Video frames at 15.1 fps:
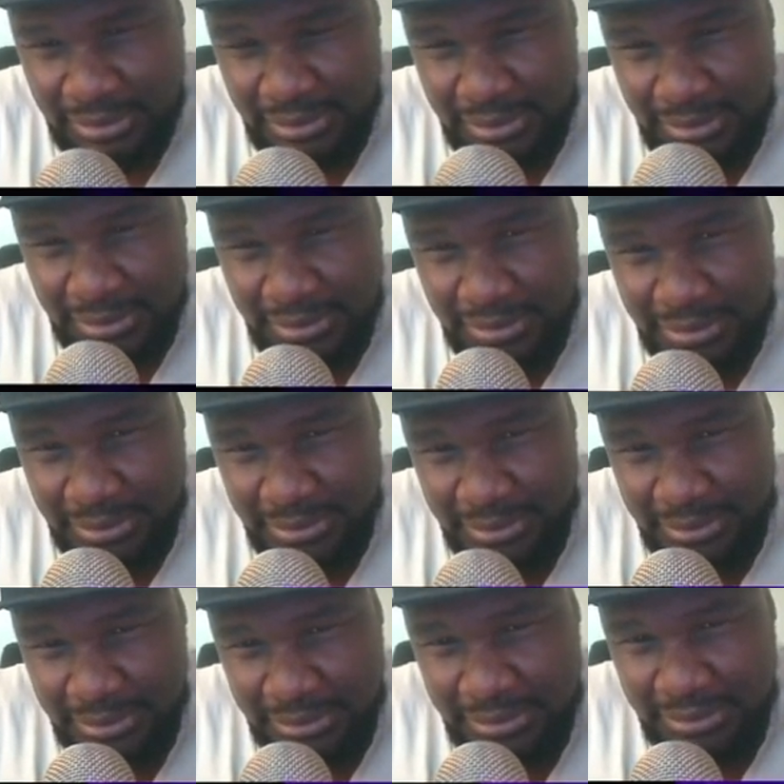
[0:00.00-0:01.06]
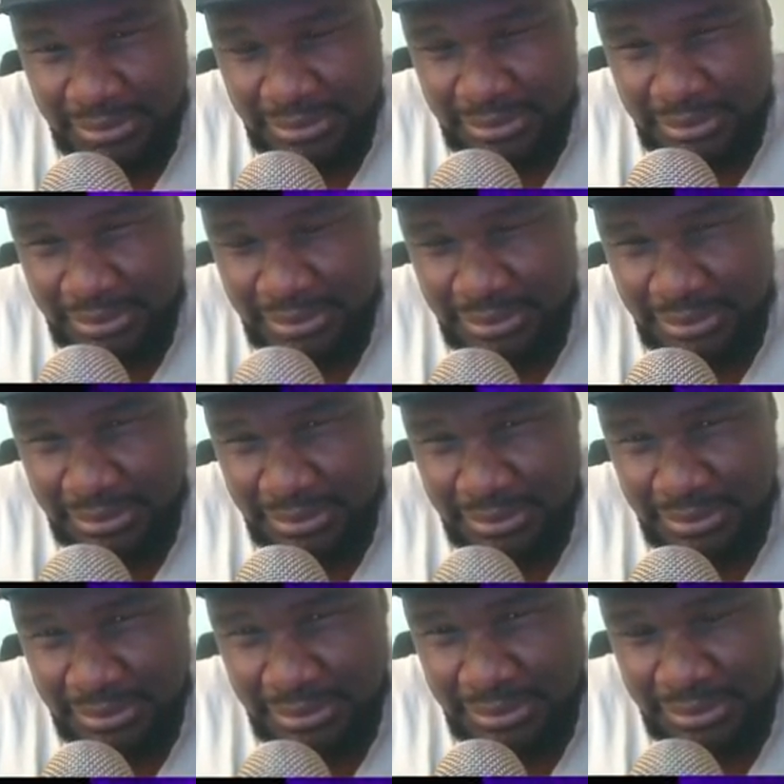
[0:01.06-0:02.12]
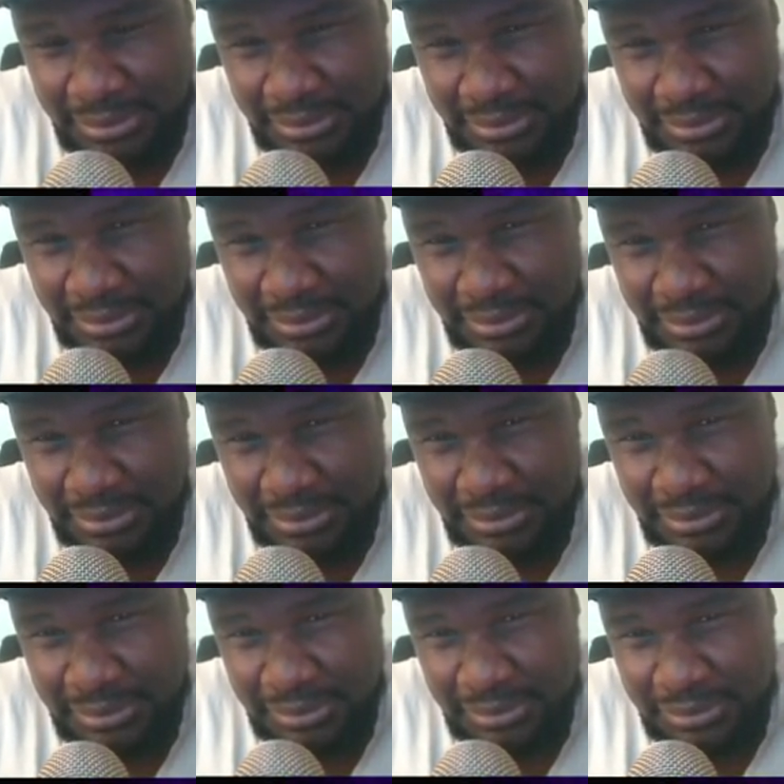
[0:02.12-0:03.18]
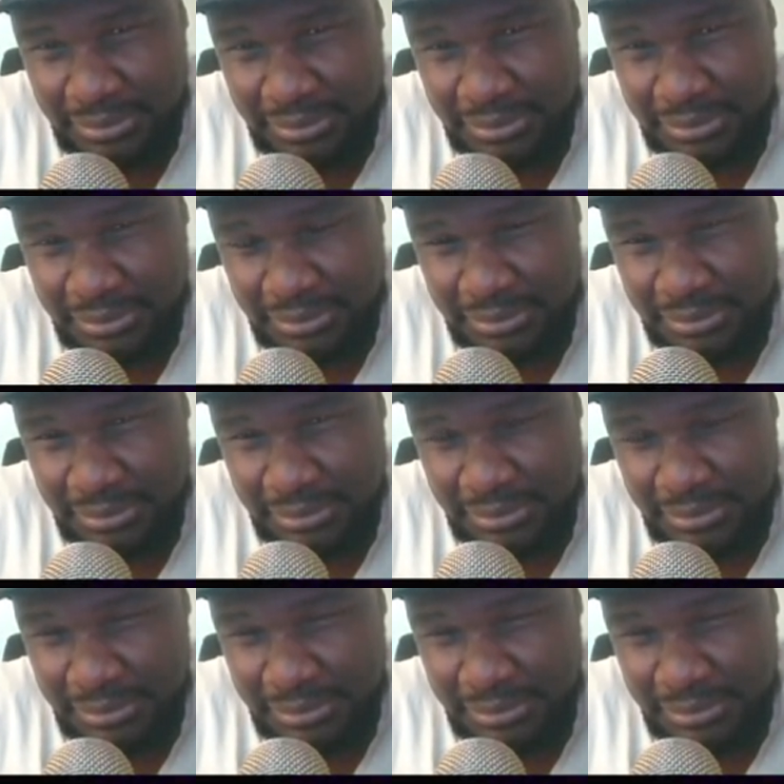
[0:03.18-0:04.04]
(silent)